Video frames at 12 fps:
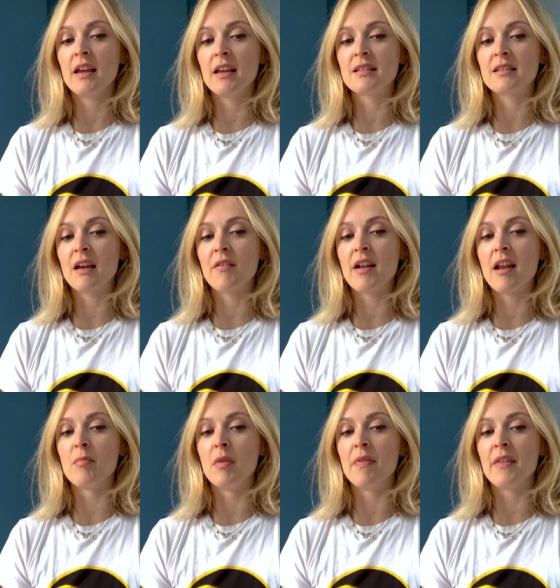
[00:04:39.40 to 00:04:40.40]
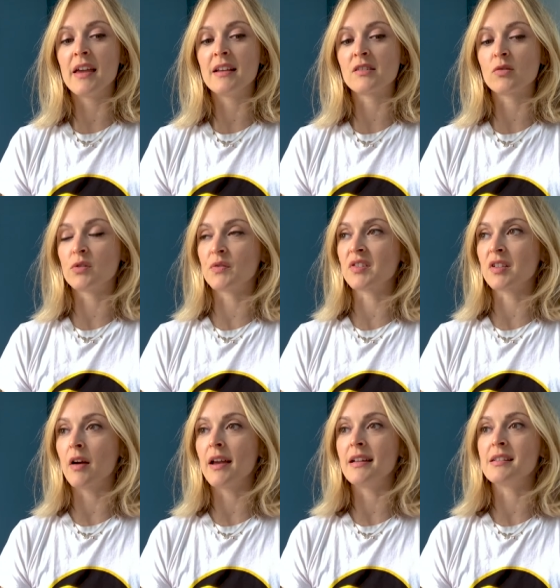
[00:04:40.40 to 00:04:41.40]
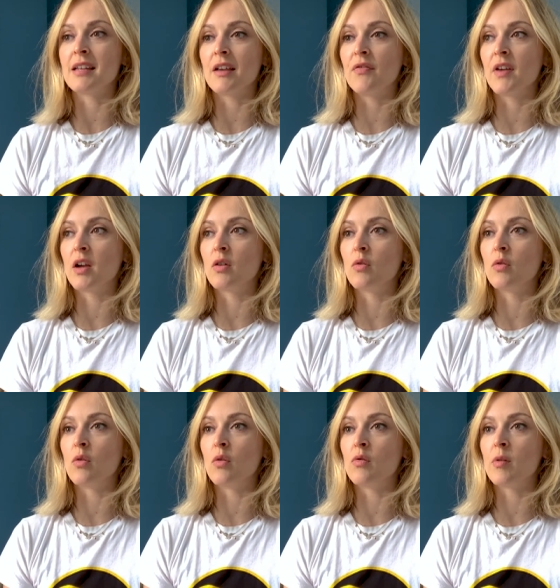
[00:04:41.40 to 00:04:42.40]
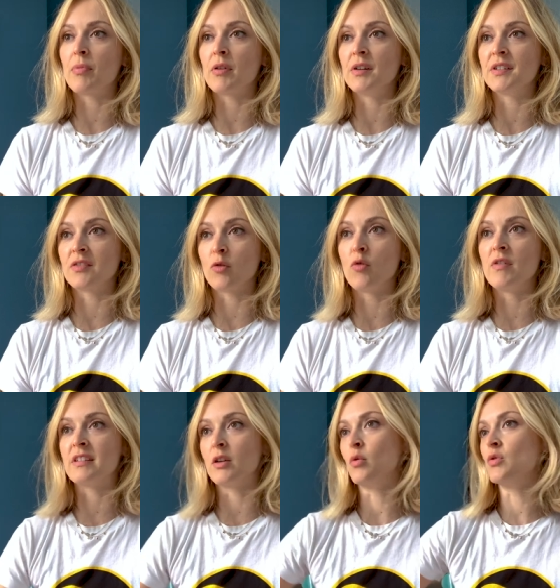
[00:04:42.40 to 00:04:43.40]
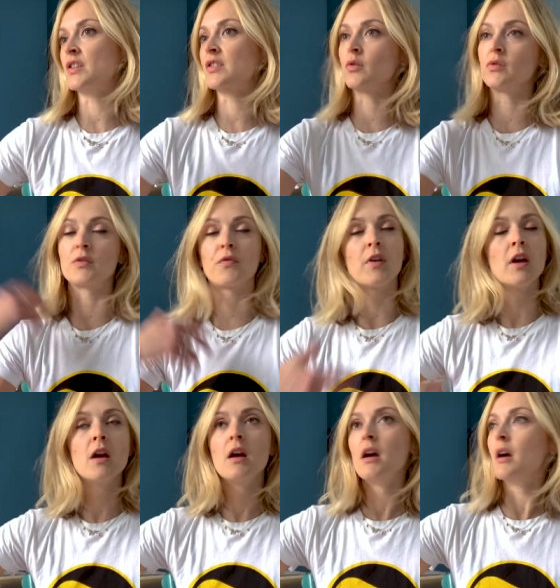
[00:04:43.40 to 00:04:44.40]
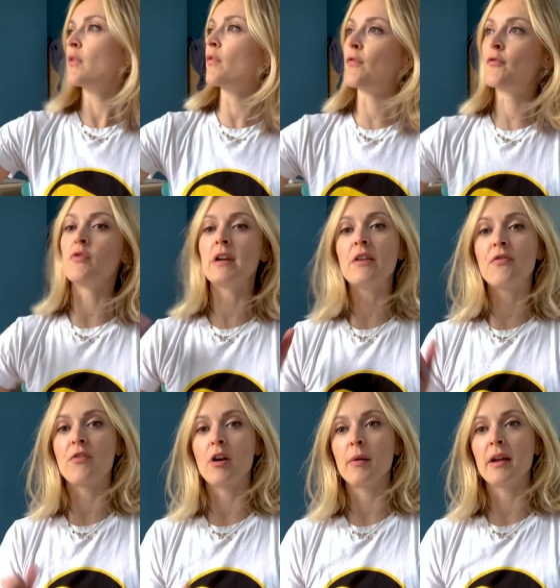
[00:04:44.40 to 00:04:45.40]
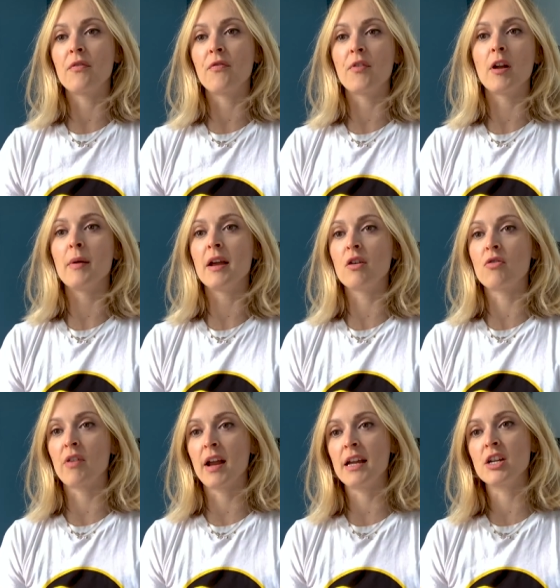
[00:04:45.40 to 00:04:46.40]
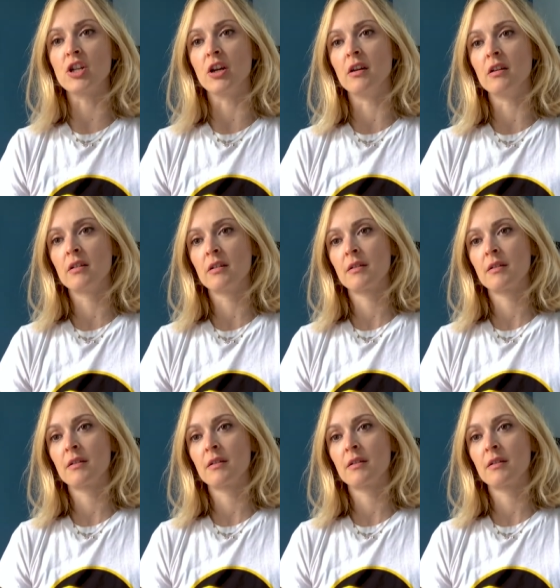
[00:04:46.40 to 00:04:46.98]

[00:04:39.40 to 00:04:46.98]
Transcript: is there an element that is sort of scientific or or a process, or is it all just sort of free throw it flowing creation?